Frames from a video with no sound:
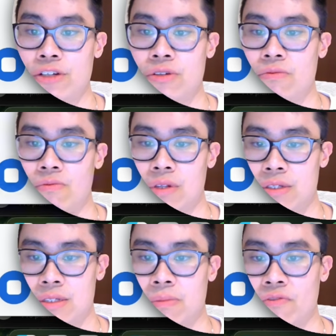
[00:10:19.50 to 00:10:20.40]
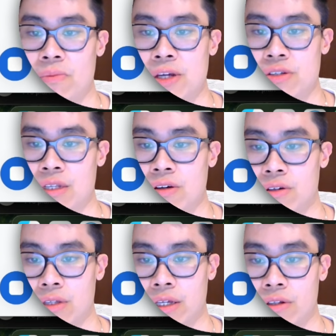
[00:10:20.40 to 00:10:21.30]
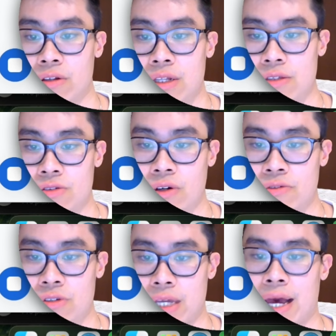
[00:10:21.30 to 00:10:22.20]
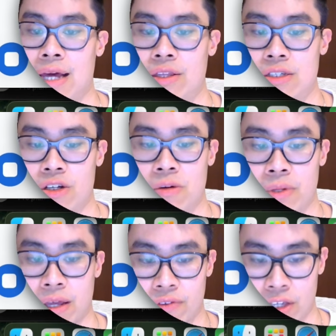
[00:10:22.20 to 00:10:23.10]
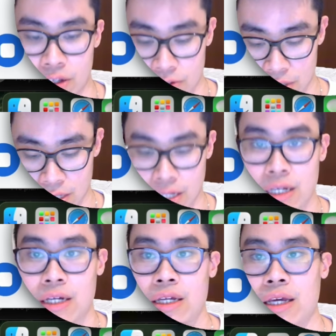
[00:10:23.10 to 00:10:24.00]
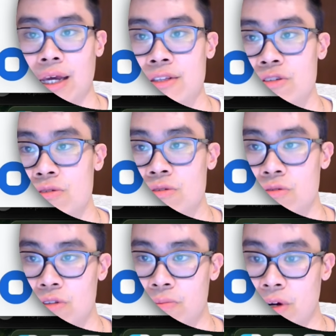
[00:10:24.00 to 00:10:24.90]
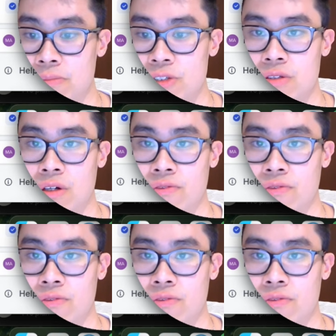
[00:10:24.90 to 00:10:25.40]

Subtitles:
actually some information that's not included. So I'll just add this common FAQs into the prompt